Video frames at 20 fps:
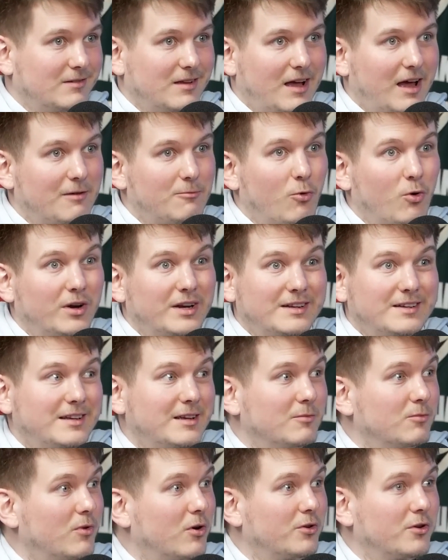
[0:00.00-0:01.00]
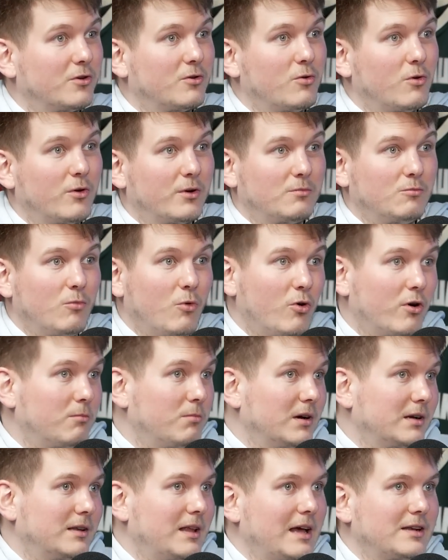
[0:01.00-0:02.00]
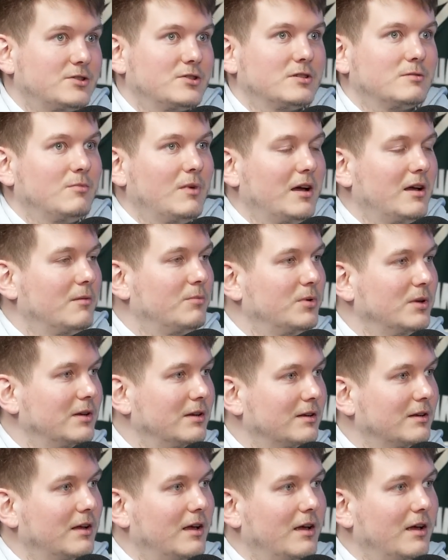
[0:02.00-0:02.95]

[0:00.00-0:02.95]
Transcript: I wanted him on the court more, but that's just my opinion.